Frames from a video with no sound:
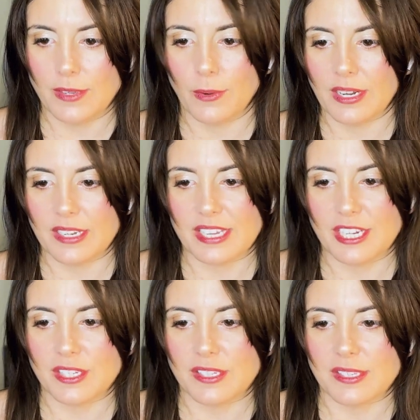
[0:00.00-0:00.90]

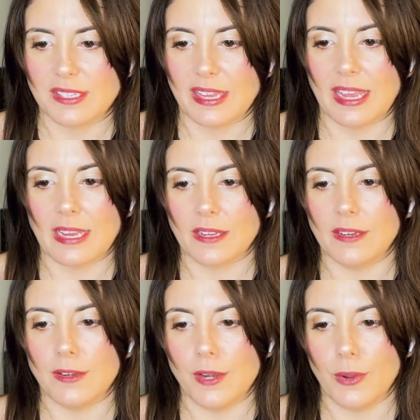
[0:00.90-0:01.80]
organizations like
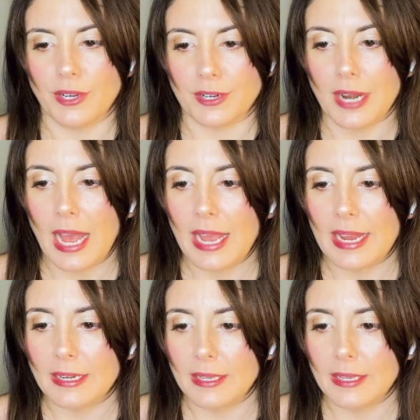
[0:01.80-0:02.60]
Know Your 9,